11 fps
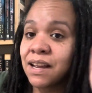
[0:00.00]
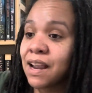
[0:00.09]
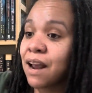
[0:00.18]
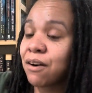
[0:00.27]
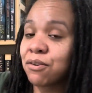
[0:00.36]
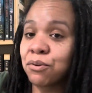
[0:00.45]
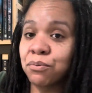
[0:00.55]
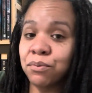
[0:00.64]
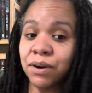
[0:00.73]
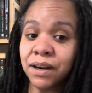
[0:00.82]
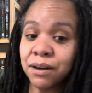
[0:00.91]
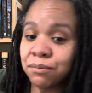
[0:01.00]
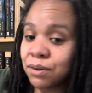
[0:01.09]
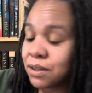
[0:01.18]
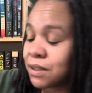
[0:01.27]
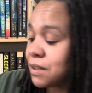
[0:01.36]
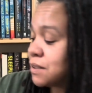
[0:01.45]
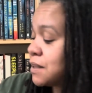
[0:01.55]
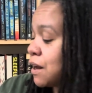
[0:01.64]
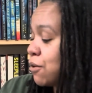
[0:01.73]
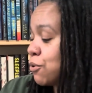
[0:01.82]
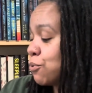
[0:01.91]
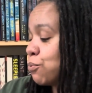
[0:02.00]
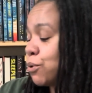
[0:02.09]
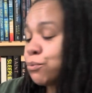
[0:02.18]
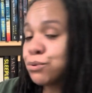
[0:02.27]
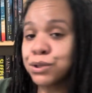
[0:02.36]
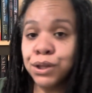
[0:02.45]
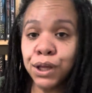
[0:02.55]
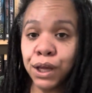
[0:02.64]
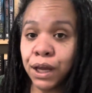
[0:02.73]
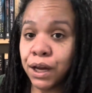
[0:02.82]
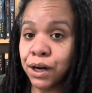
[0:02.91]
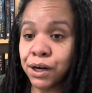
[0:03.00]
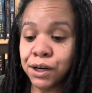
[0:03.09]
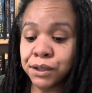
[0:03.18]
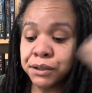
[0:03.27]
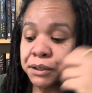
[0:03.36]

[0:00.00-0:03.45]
I don't know what it was. I don't know what was in the air.